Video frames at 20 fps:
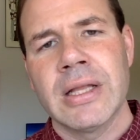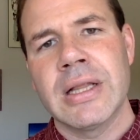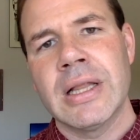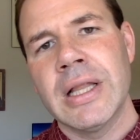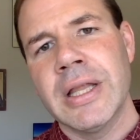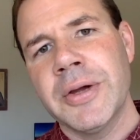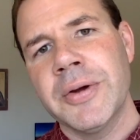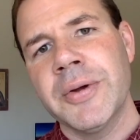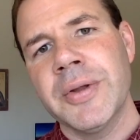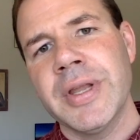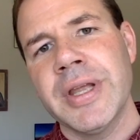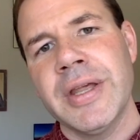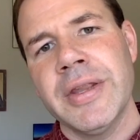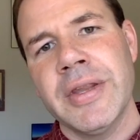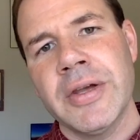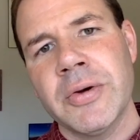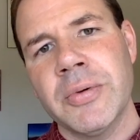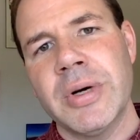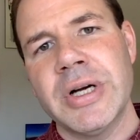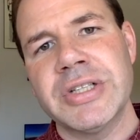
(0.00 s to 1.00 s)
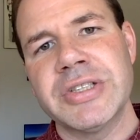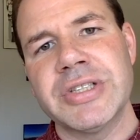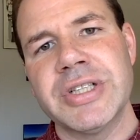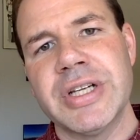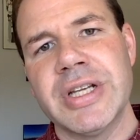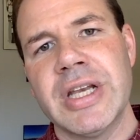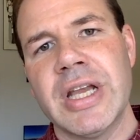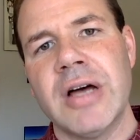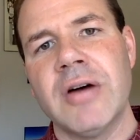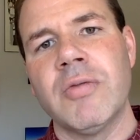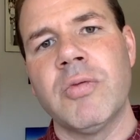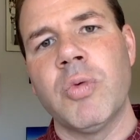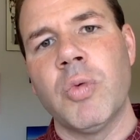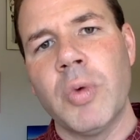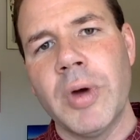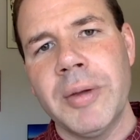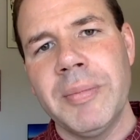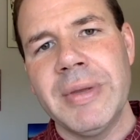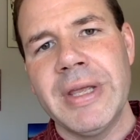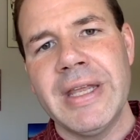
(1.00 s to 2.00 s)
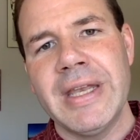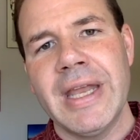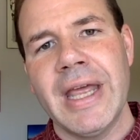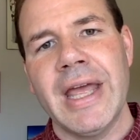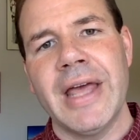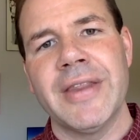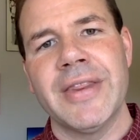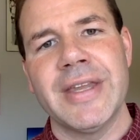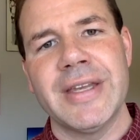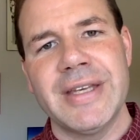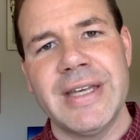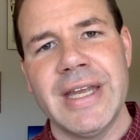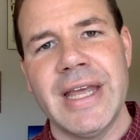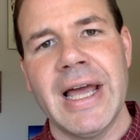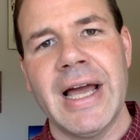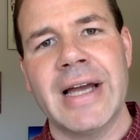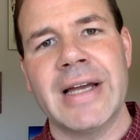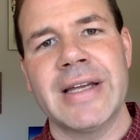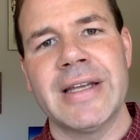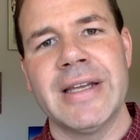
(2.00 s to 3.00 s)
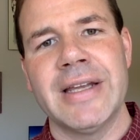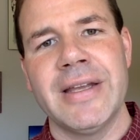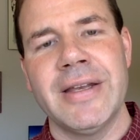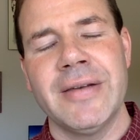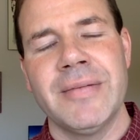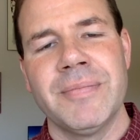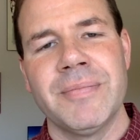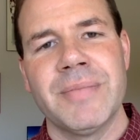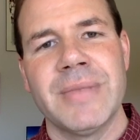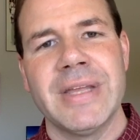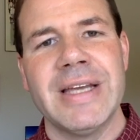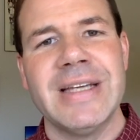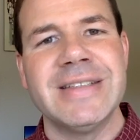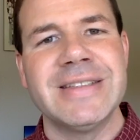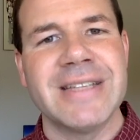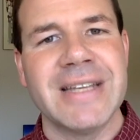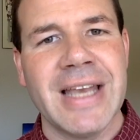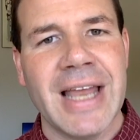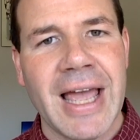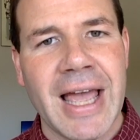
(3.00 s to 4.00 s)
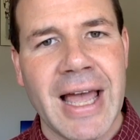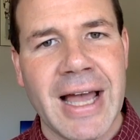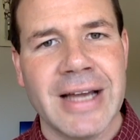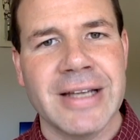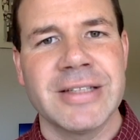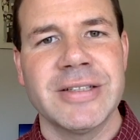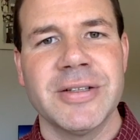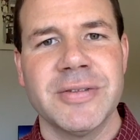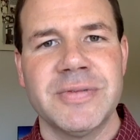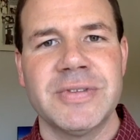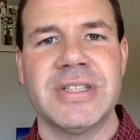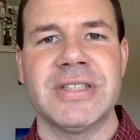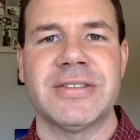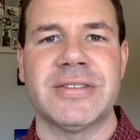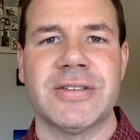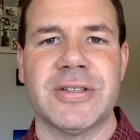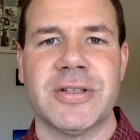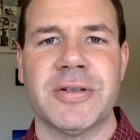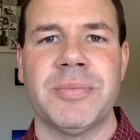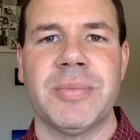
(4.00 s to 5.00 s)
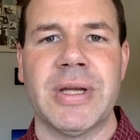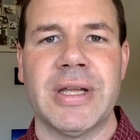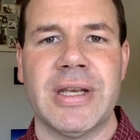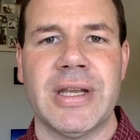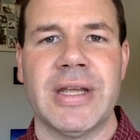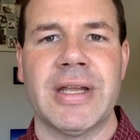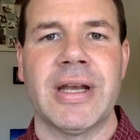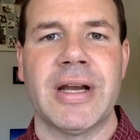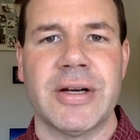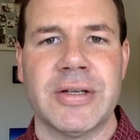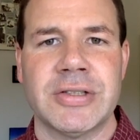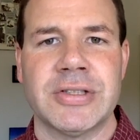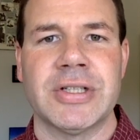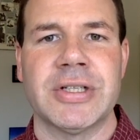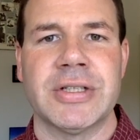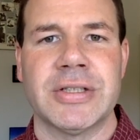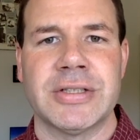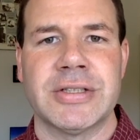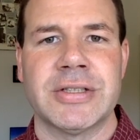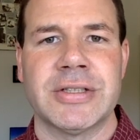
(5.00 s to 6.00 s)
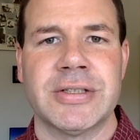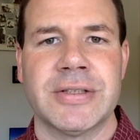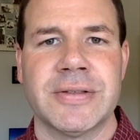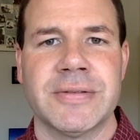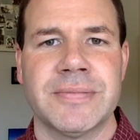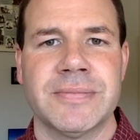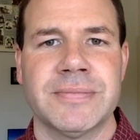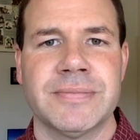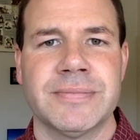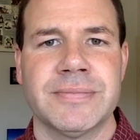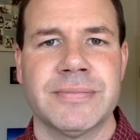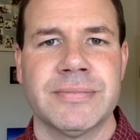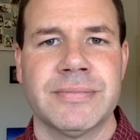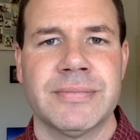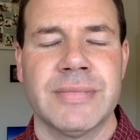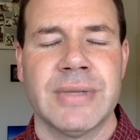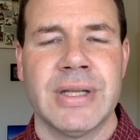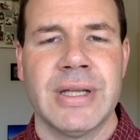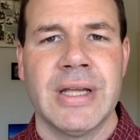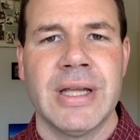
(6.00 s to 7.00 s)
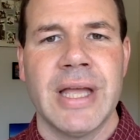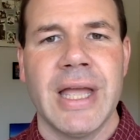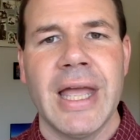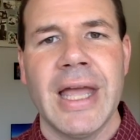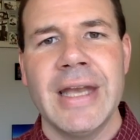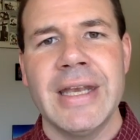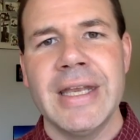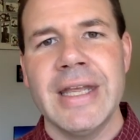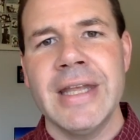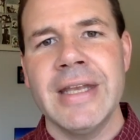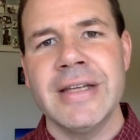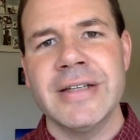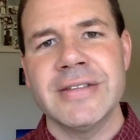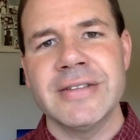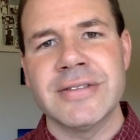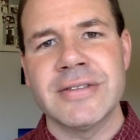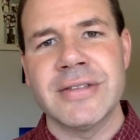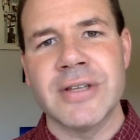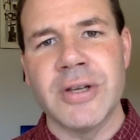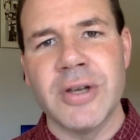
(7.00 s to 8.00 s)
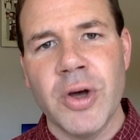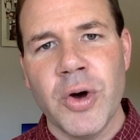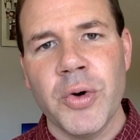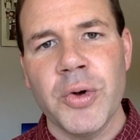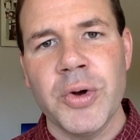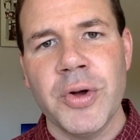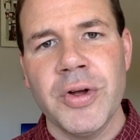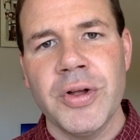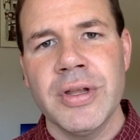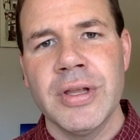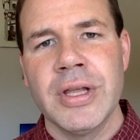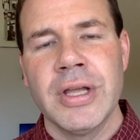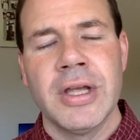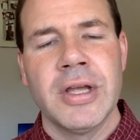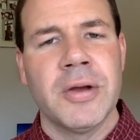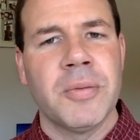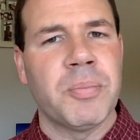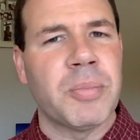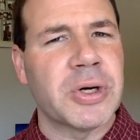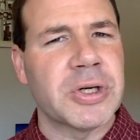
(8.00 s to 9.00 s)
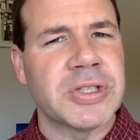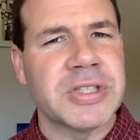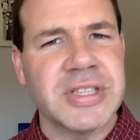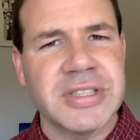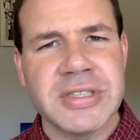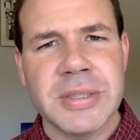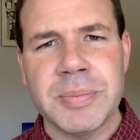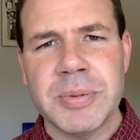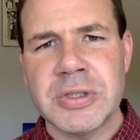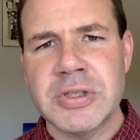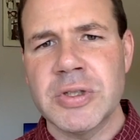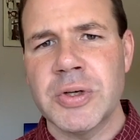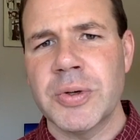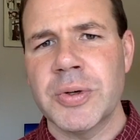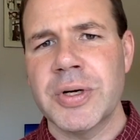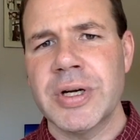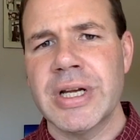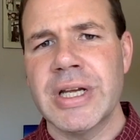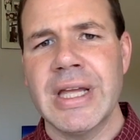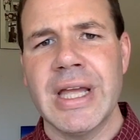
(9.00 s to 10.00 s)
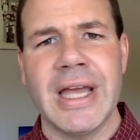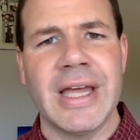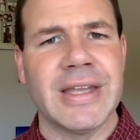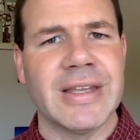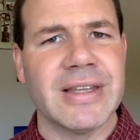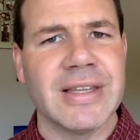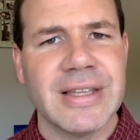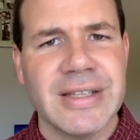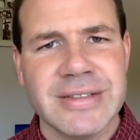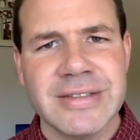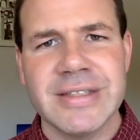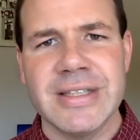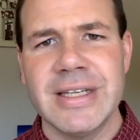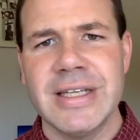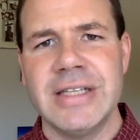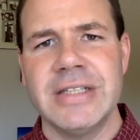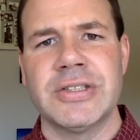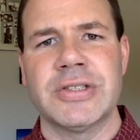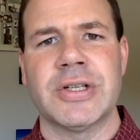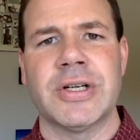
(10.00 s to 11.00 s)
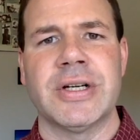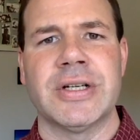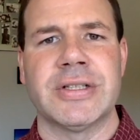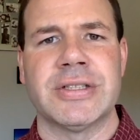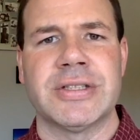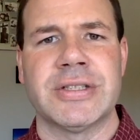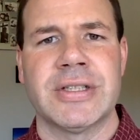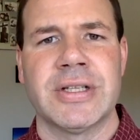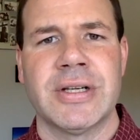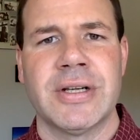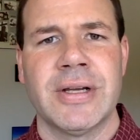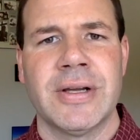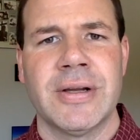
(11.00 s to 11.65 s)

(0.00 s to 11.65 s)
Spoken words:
Clearly, the question of women and the diaconate is an active discernment in our church. And in a synodal, participatory, and listening church,